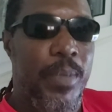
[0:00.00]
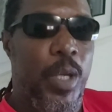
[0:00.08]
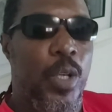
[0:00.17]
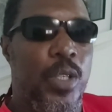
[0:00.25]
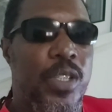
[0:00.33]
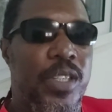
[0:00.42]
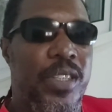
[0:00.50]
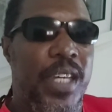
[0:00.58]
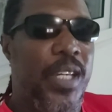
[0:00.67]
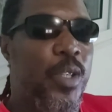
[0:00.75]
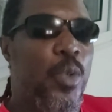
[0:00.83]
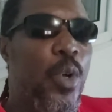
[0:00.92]
because
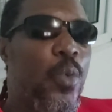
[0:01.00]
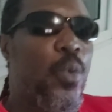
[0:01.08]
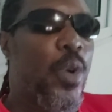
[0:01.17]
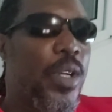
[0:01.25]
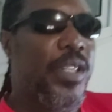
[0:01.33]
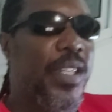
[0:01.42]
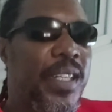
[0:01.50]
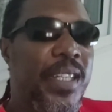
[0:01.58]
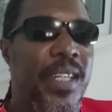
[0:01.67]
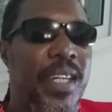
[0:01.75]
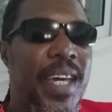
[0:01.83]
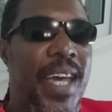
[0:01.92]
they do not want
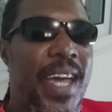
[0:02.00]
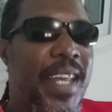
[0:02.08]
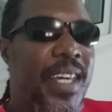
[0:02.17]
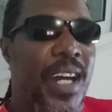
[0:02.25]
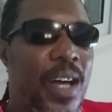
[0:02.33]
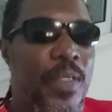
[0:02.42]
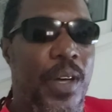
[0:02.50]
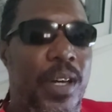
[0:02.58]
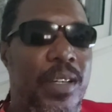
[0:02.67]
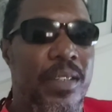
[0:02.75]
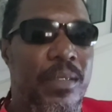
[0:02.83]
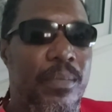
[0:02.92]
any
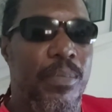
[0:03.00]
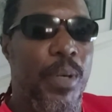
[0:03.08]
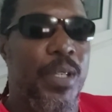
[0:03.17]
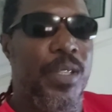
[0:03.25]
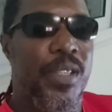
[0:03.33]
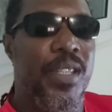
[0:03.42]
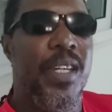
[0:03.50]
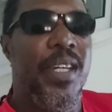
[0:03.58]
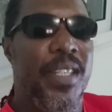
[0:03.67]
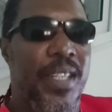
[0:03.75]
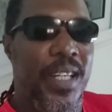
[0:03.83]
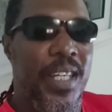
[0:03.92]
other person
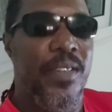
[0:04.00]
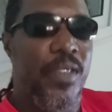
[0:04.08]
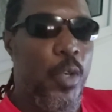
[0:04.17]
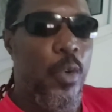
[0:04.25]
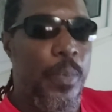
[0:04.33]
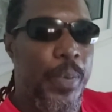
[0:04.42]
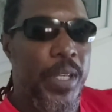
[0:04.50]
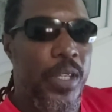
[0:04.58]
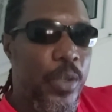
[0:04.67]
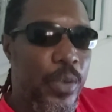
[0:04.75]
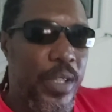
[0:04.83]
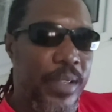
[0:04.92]
to leave the
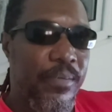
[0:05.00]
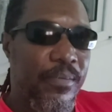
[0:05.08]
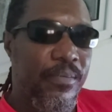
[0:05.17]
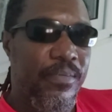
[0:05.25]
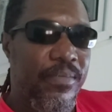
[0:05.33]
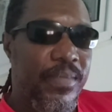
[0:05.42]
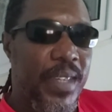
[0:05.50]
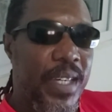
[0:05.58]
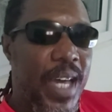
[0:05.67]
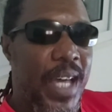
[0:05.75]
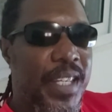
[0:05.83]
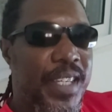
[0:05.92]
European Union
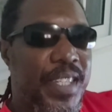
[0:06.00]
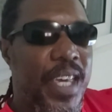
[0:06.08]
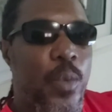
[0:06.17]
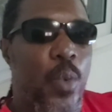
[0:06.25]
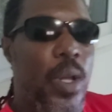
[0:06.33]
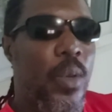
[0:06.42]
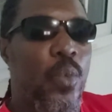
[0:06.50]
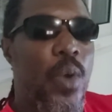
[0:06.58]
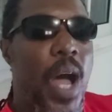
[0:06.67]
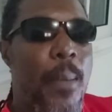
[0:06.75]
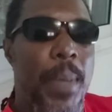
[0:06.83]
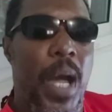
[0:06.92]
and to say, well,
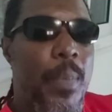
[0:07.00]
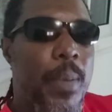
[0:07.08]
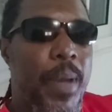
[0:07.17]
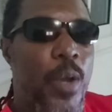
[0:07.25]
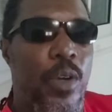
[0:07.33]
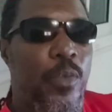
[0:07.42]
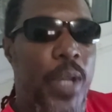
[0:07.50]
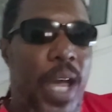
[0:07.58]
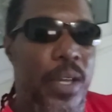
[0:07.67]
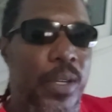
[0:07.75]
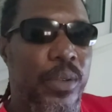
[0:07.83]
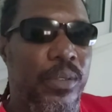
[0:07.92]
I'll be better off
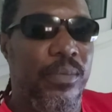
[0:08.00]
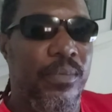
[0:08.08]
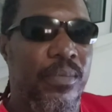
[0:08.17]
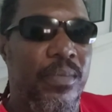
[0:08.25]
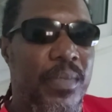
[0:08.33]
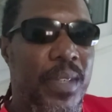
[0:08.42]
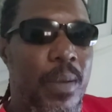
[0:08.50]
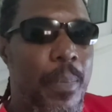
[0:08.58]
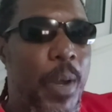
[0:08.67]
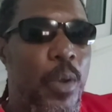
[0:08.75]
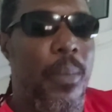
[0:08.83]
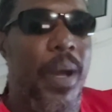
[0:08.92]
without you.
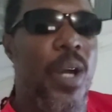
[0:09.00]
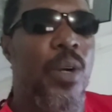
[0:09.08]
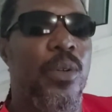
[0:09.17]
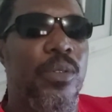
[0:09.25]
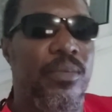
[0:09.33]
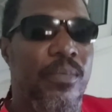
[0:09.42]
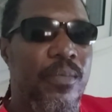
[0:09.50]
We're better on my own.